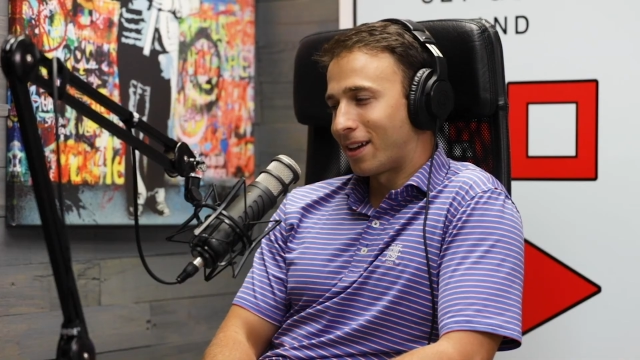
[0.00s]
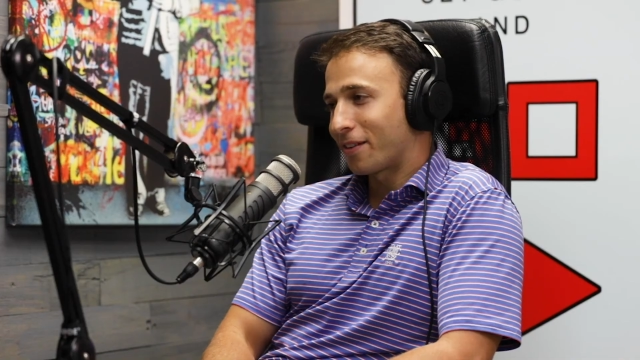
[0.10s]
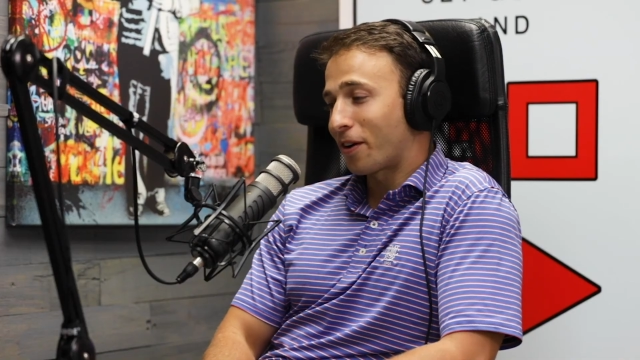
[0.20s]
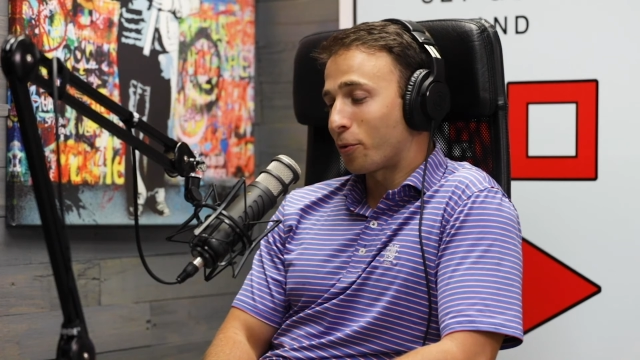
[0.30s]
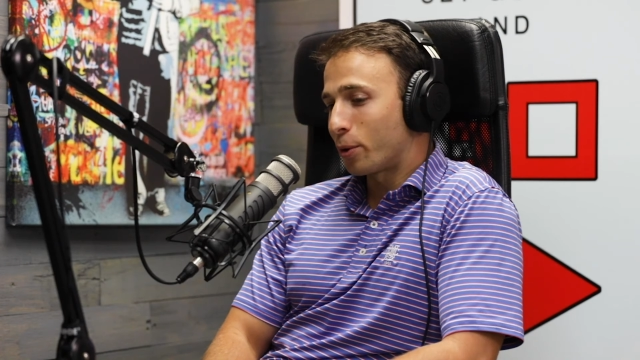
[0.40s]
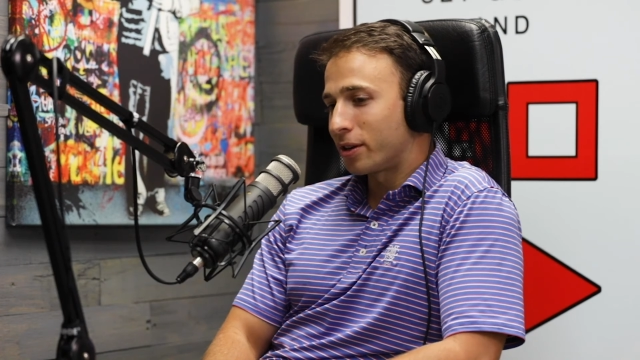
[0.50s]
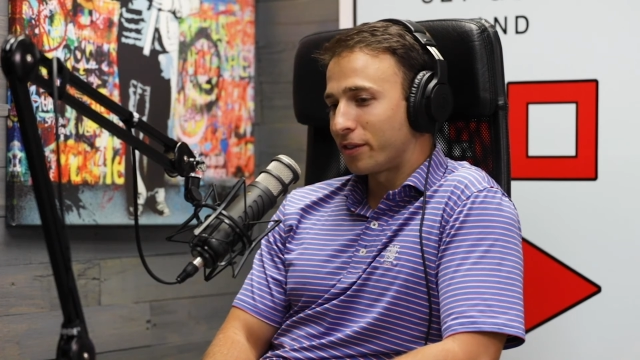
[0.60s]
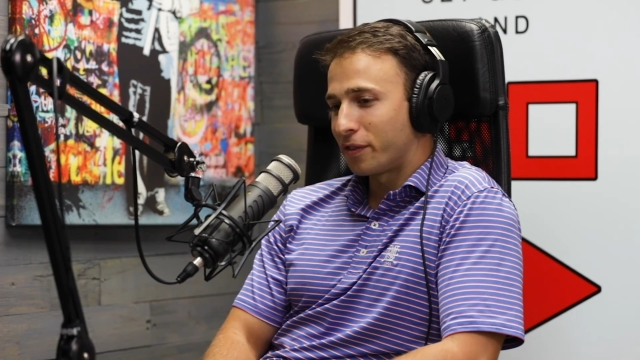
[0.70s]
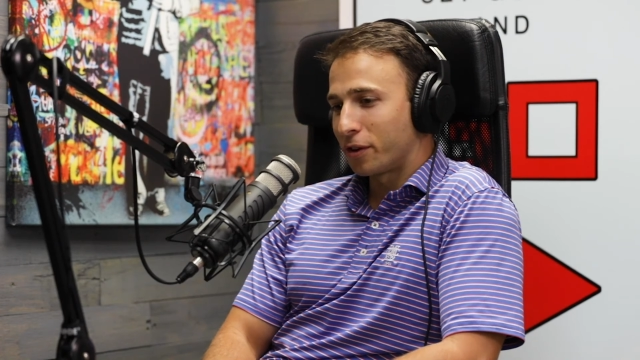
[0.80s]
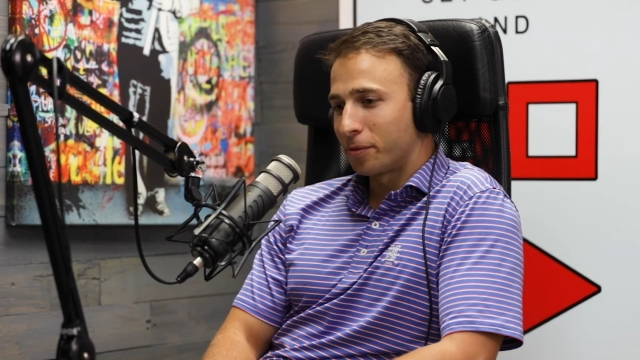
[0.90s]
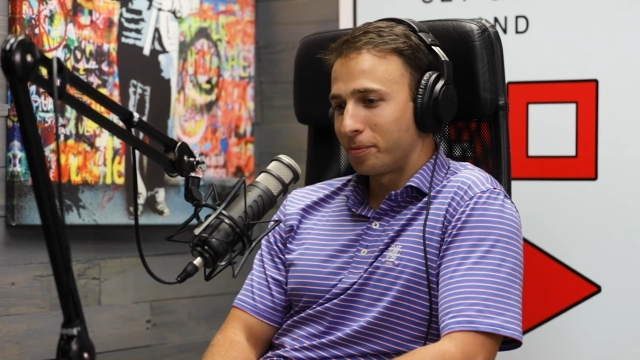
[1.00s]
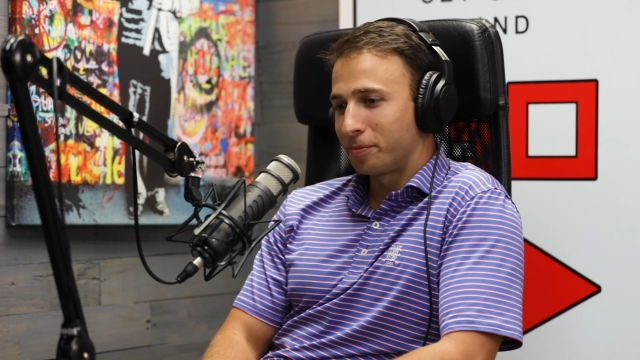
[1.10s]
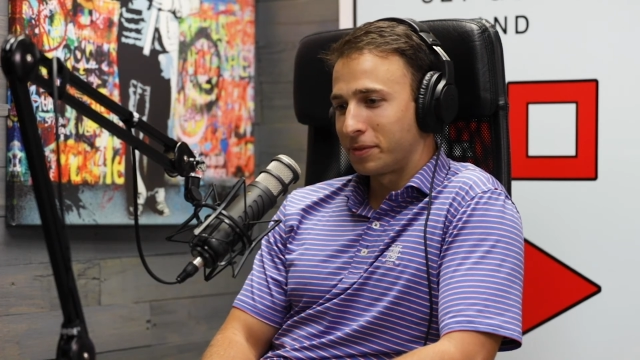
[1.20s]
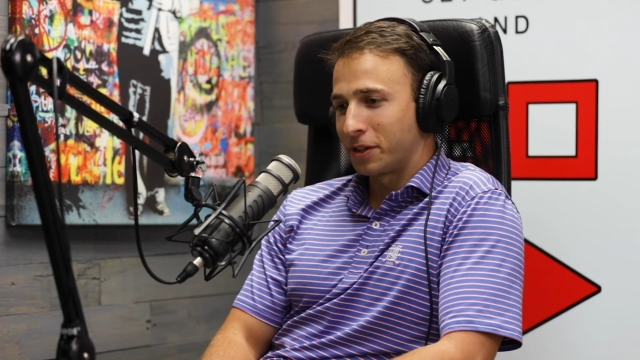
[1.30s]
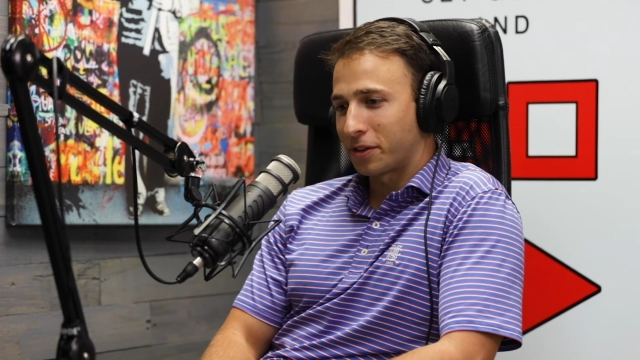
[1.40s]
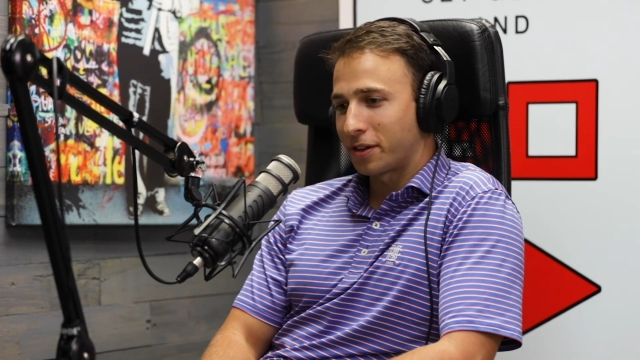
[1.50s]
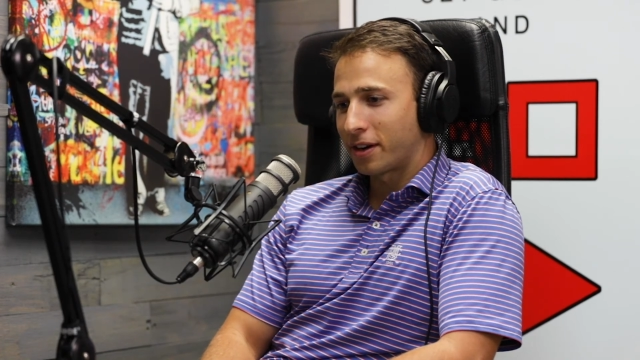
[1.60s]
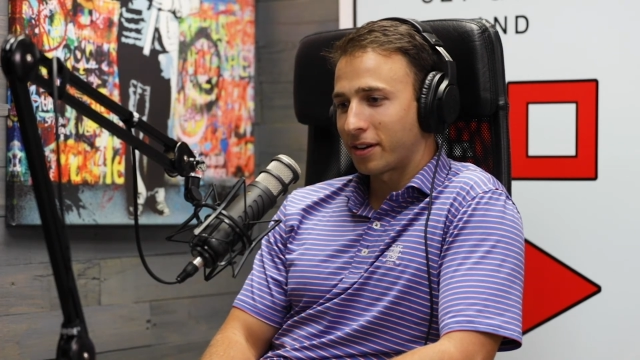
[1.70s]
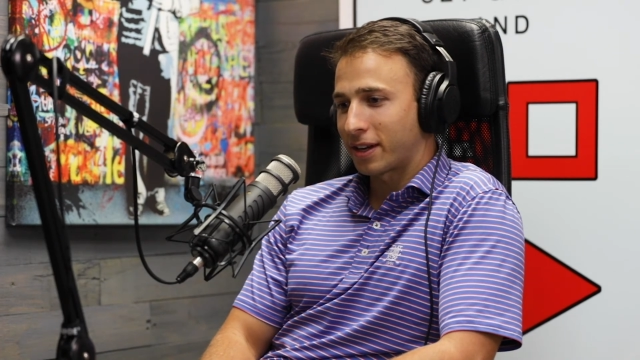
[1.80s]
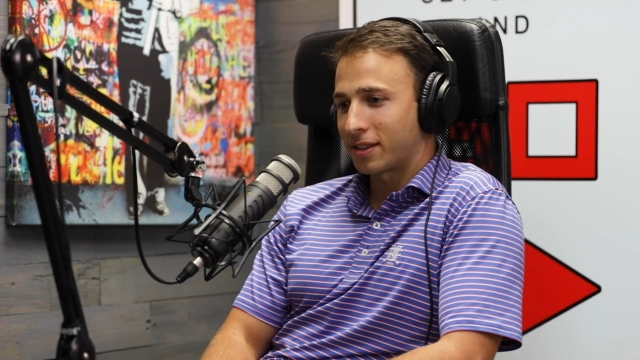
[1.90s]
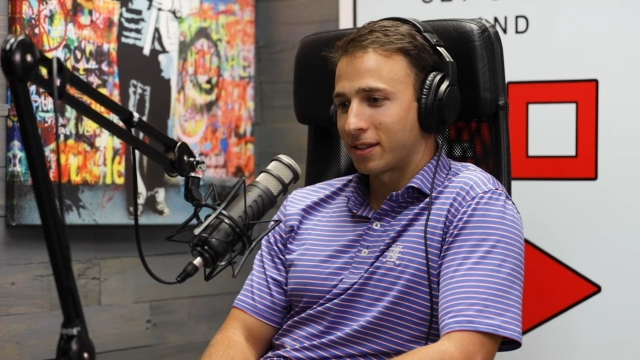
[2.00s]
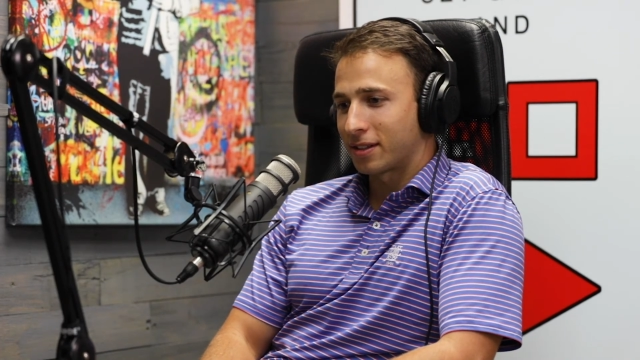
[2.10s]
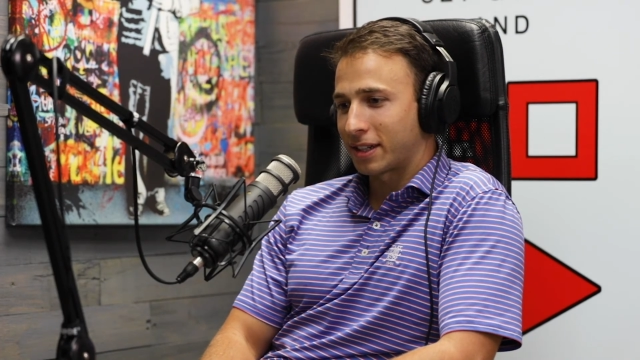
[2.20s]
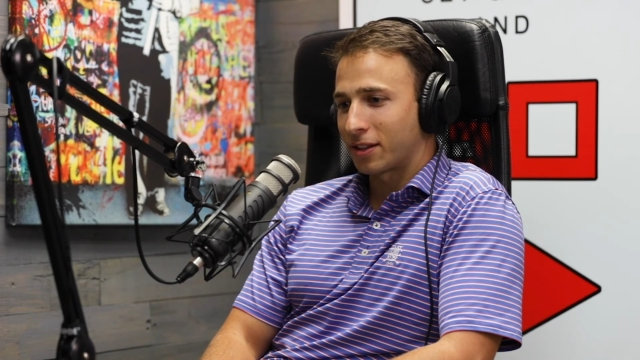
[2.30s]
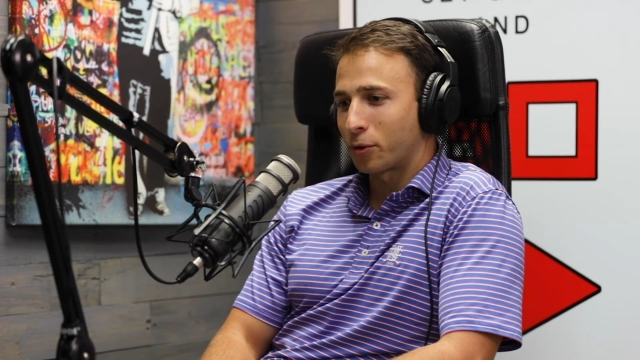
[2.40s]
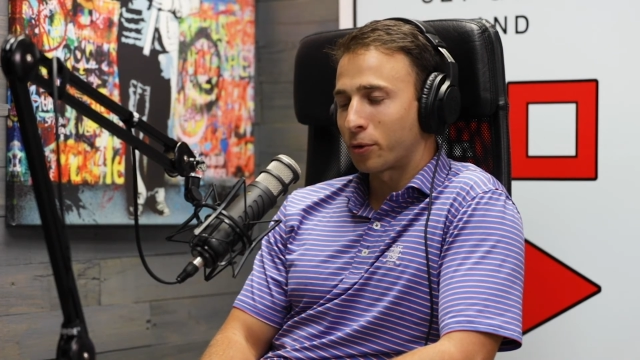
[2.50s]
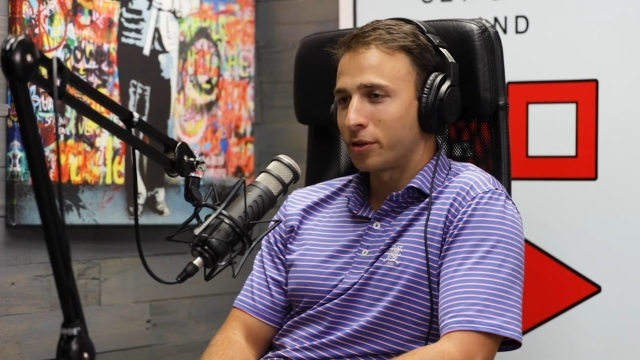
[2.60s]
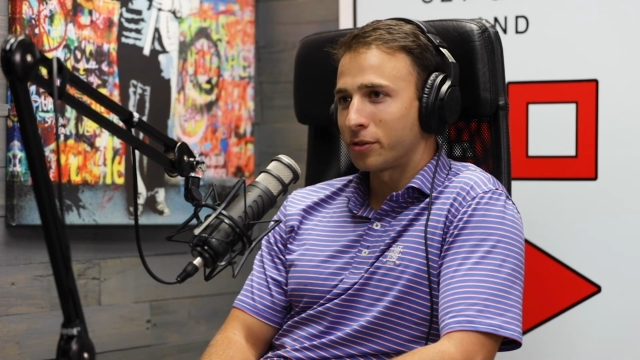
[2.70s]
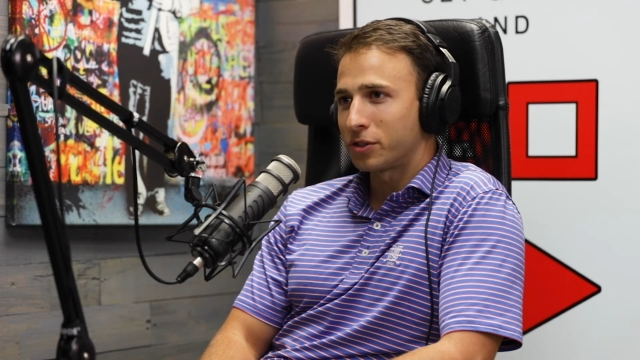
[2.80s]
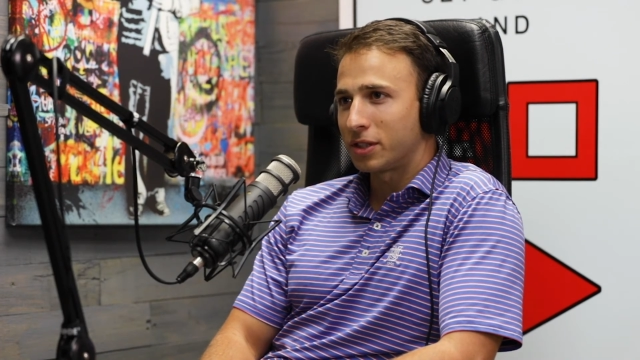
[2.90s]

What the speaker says: And if I really feel good, I'll get the Oreo